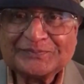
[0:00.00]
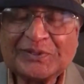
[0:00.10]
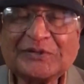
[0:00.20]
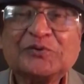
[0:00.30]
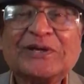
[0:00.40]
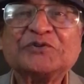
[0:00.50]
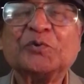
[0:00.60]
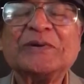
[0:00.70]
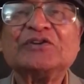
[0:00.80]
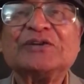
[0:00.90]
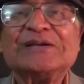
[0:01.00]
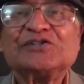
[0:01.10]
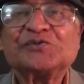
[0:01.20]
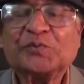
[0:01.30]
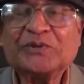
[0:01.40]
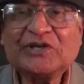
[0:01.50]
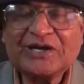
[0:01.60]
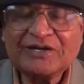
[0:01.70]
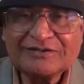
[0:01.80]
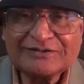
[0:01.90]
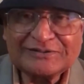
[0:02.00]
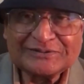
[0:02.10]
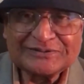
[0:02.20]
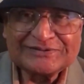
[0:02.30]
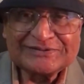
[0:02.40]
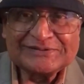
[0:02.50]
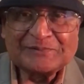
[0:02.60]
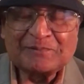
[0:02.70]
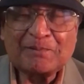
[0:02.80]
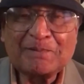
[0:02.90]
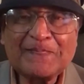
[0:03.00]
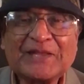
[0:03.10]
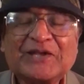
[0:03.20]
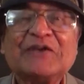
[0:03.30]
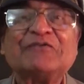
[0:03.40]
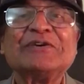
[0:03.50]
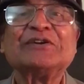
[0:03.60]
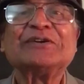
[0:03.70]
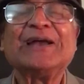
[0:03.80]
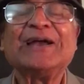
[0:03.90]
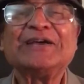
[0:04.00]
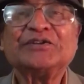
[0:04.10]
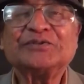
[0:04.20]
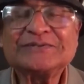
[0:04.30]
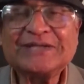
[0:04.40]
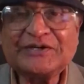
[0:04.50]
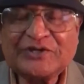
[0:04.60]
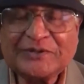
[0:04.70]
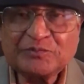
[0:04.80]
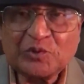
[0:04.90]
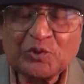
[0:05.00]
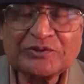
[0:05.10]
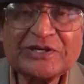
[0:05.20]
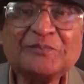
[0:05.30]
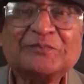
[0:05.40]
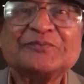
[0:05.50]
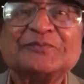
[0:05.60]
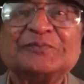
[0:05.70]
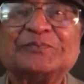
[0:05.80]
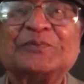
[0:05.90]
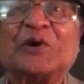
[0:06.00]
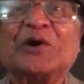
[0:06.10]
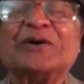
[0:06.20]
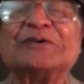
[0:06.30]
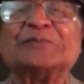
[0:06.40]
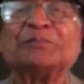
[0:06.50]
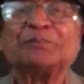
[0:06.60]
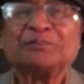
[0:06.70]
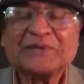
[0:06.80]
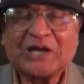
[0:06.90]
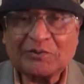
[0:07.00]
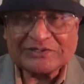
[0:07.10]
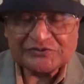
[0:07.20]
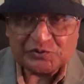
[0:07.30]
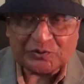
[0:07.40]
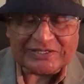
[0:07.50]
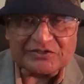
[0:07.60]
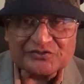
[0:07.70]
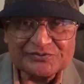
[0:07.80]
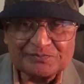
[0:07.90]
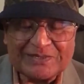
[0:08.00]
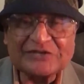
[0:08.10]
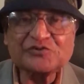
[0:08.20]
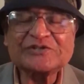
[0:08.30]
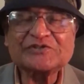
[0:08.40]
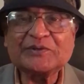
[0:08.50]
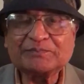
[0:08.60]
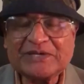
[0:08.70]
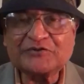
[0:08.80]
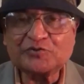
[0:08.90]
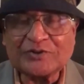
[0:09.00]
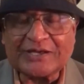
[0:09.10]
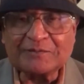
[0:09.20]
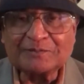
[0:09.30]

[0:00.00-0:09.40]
What we are doing is we are giving a 10-day program for our students, masters and PhD.